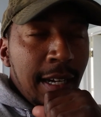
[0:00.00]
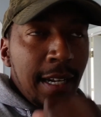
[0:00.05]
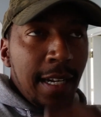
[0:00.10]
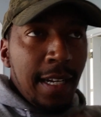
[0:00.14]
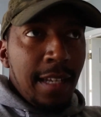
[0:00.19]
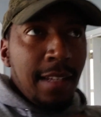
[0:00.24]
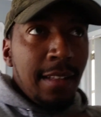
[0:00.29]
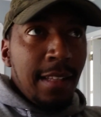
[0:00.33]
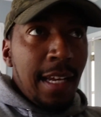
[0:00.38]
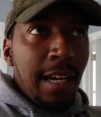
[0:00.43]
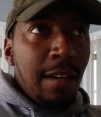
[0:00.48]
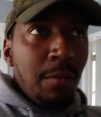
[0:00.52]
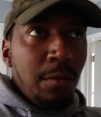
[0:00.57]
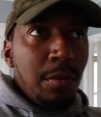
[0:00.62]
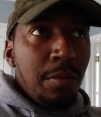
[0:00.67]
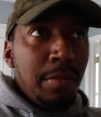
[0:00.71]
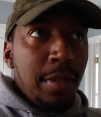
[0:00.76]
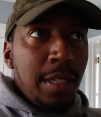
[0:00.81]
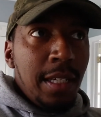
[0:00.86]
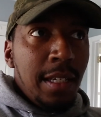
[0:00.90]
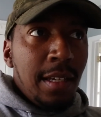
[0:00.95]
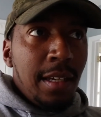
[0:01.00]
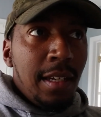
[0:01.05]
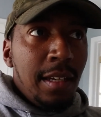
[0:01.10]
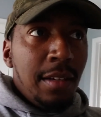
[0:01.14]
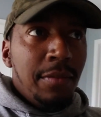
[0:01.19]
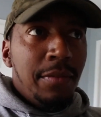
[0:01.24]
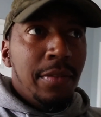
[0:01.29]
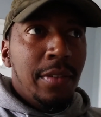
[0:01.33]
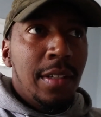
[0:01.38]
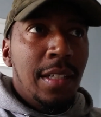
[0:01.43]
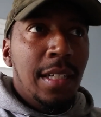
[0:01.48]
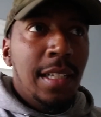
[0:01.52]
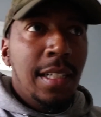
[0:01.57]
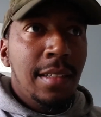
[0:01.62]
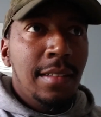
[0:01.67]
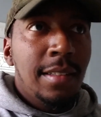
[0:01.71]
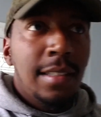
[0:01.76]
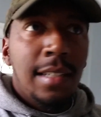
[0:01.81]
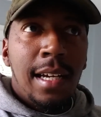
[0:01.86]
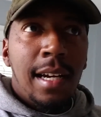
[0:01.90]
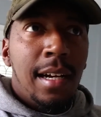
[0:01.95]
And that will be it for the
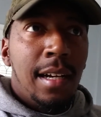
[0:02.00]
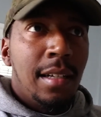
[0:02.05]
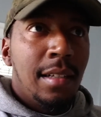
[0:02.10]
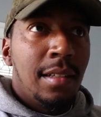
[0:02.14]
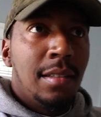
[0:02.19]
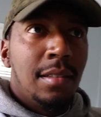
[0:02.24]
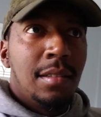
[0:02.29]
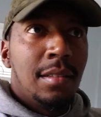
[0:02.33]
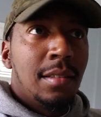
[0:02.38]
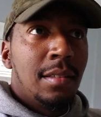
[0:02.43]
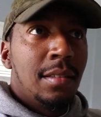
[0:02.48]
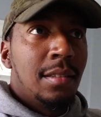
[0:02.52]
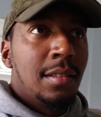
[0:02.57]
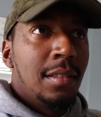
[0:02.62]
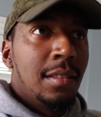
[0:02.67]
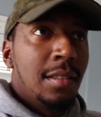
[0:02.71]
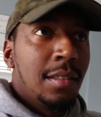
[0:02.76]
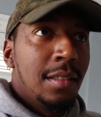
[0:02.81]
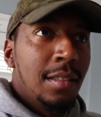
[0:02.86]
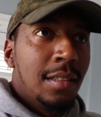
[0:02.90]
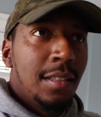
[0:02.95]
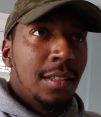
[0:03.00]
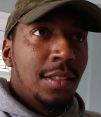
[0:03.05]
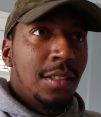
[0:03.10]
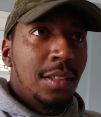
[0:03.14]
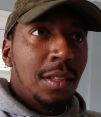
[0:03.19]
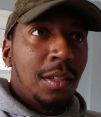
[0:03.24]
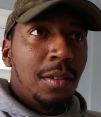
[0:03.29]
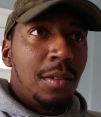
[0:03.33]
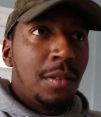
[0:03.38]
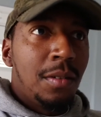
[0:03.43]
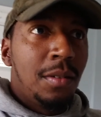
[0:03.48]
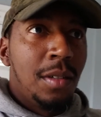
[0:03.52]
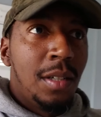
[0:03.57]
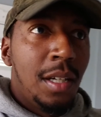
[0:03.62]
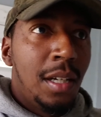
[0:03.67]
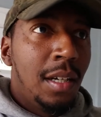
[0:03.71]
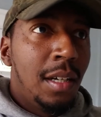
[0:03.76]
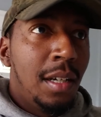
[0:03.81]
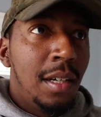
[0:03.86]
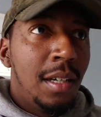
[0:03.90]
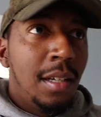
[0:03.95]
inside. So
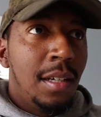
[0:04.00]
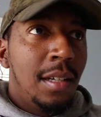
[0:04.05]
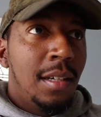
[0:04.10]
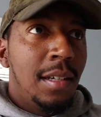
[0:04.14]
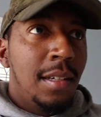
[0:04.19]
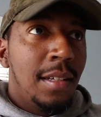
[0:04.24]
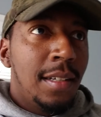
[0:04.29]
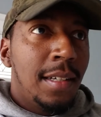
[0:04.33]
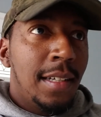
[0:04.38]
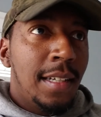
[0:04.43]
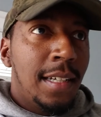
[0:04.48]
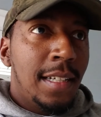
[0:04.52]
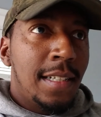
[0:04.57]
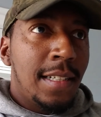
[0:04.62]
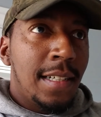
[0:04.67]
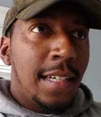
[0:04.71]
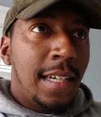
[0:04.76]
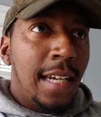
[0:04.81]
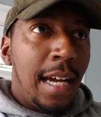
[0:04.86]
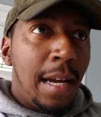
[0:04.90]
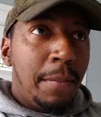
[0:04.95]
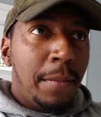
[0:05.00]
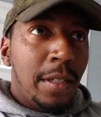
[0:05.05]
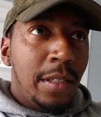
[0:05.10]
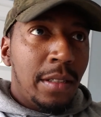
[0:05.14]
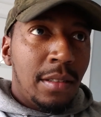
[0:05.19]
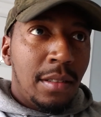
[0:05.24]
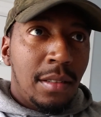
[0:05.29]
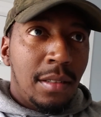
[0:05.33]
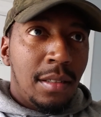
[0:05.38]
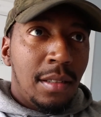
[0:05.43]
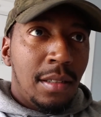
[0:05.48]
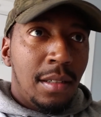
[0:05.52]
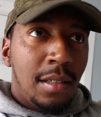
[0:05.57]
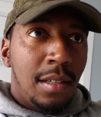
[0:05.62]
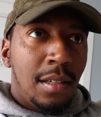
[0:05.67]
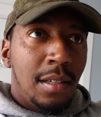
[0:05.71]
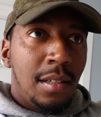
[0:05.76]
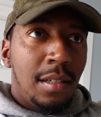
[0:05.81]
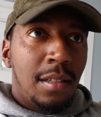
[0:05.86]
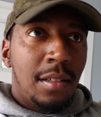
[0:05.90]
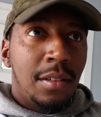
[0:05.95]
kitchen cabinets,
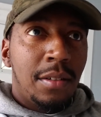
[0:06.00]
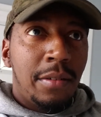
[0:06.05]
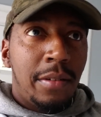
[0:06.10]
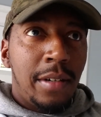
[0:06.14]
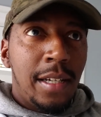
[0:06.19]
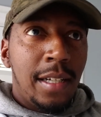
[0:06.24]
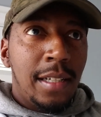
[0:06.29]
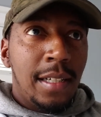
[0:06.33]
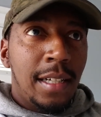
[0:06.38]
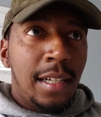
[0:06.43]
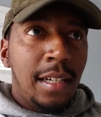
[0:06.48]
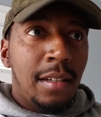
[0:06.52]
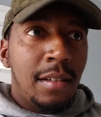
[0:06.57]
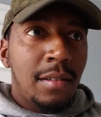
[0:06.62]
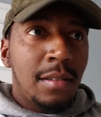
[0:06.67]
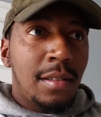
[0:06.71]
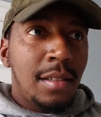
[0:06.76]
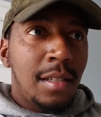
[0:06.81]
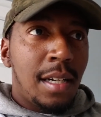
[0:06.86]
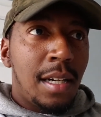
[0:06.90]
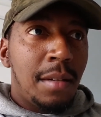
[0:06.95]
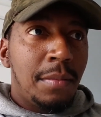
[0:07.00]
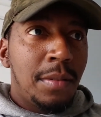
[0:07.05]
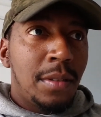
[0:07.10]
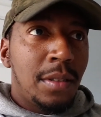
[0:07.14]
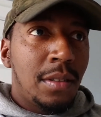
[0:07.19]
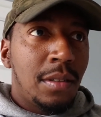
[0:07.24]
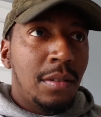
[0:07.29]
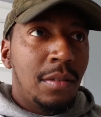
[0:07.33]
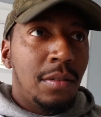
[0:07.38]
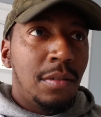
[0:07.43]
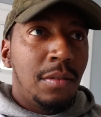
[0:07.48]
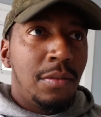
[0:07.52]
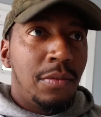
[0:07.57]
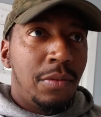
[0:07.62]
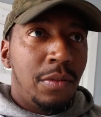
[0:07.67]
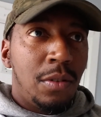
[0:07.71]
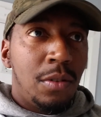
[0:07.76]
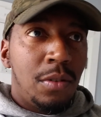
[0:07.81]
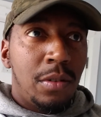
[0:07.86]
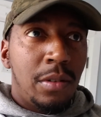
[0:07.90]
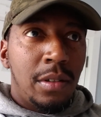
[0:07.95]
granite countertops,
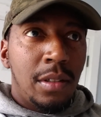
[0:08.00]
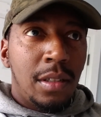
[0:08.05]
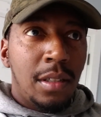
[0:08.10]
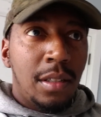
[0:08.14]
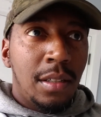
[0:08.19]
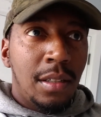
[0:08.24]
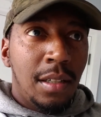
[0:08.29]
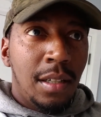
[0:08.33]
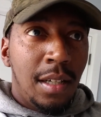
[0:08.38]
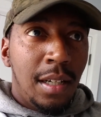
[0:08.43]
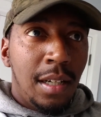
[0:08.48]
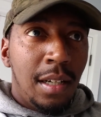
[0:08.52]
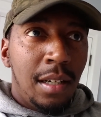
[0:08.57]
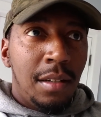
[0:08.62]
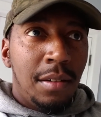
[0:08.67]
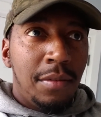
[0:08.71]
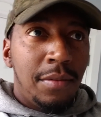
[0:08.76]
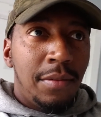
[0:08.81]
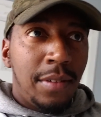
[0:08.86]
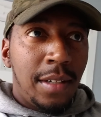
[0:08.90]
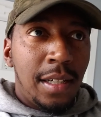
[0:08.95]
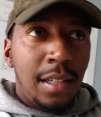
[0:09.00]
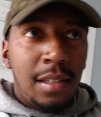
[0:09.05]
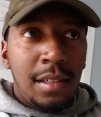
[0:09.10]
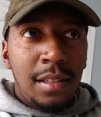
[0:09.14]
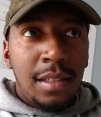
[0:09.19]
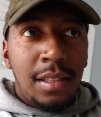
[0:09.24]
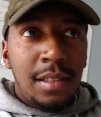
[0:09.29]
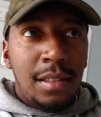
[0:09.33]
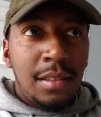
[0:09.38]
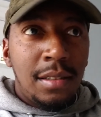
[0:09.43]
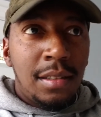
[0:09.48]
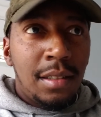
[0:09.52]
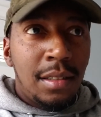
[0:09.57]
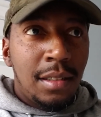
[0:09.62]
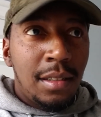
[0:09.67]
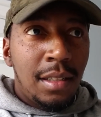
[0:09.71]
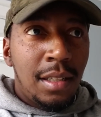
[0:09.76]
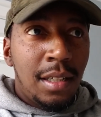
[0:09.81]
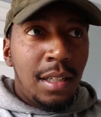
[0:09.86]
flooring, vanities,